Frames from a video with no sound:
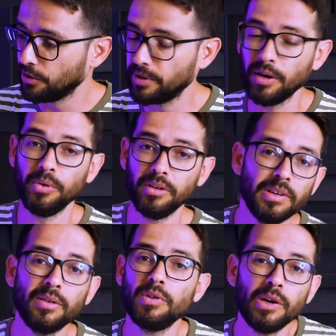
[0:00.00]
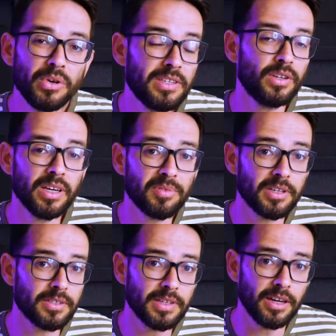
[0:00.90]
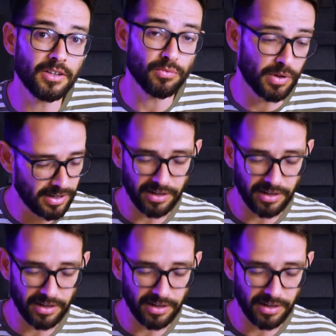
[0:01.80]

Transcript: Can we skip this stage, right?